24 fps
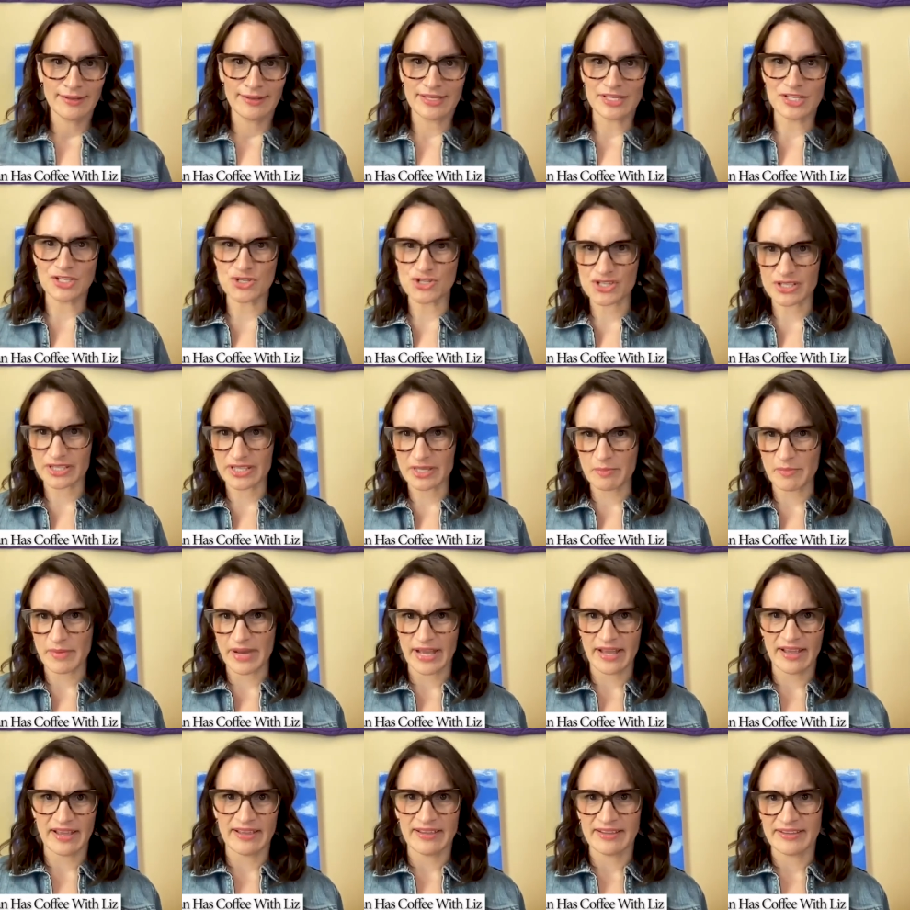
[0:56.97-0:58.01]
usually
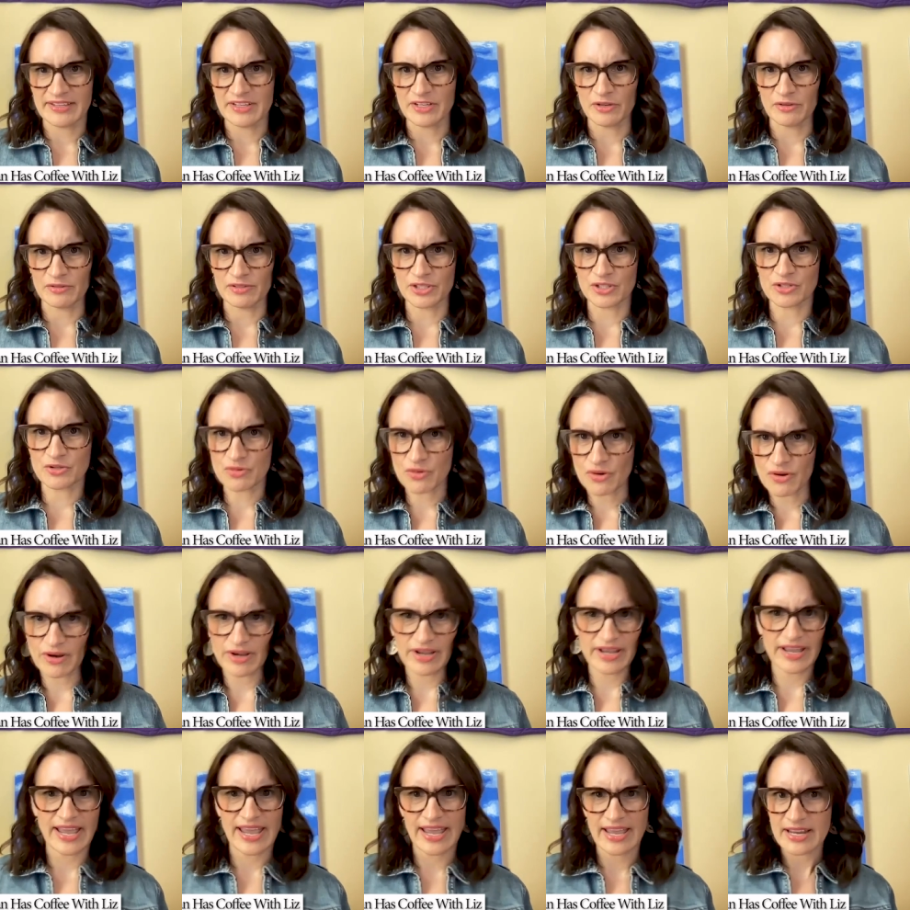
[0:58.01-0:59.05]
my, you know,
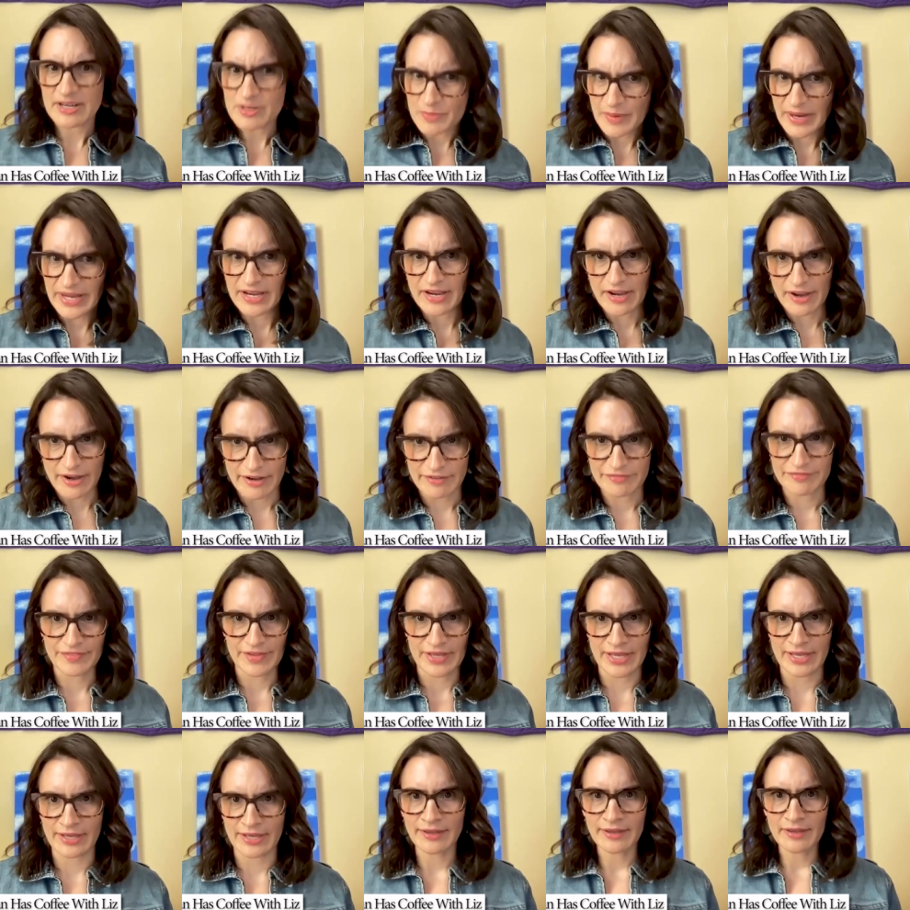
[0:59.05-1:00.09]
LaCroix and my
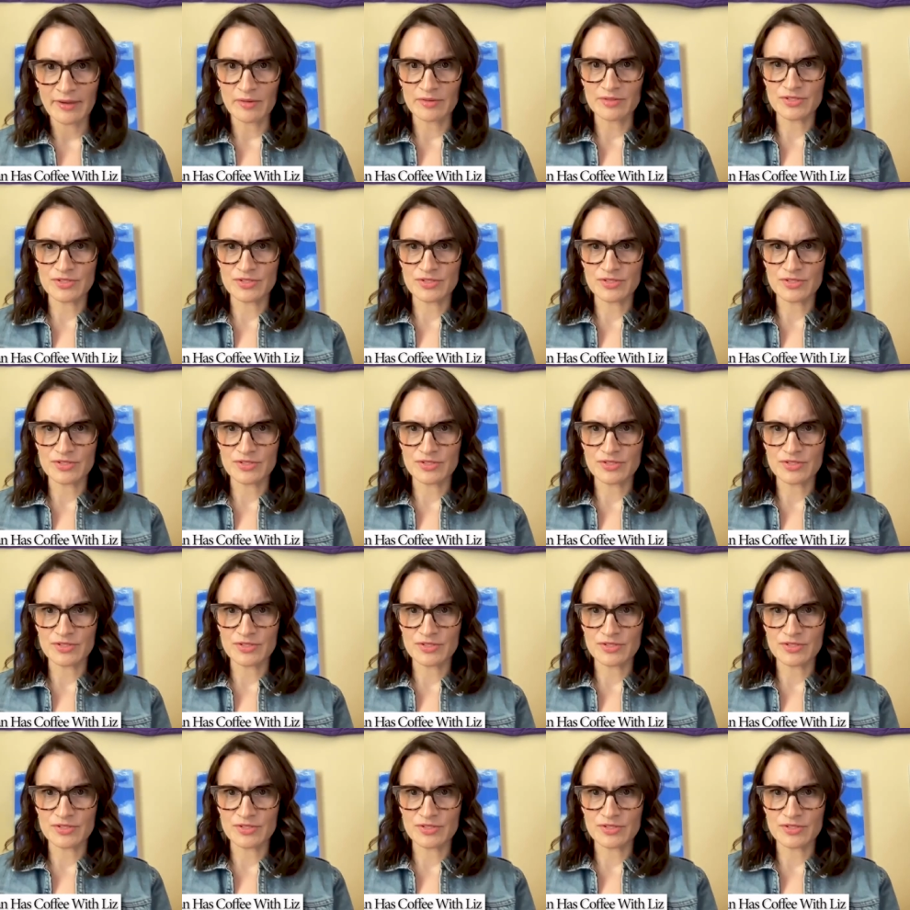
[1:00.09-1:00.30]
coffee,